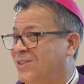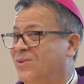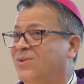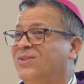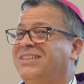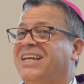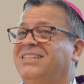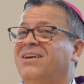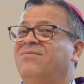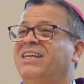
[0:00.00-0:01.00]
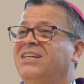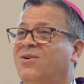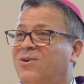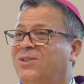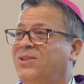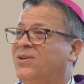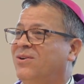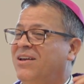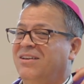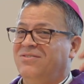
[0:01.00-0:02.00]
to say something good to your
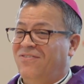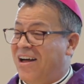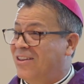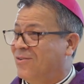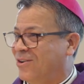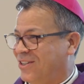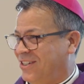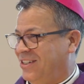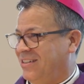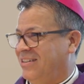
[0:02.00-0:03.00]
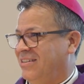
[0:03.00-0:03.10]
followers.